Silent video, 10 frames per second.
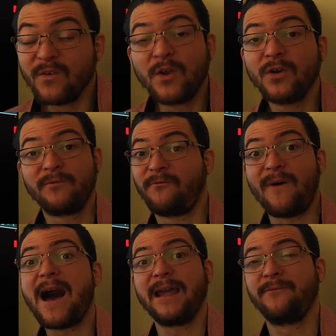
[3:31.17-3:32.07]
good
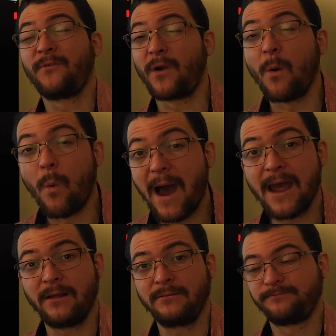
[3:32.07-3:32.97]
fine for a
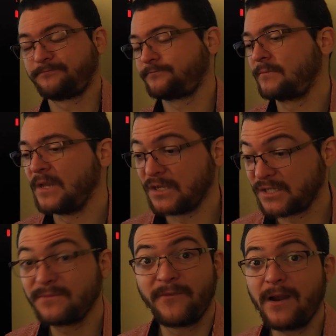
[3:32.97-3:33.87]
while because
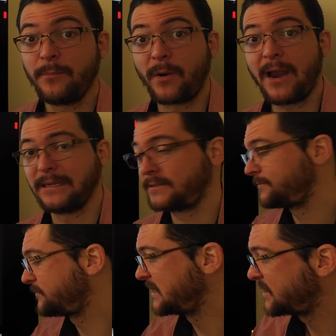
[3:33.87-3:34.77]
it's very bright
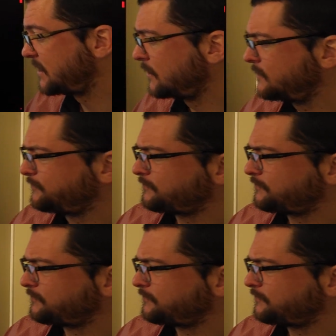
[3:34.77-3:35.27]
still.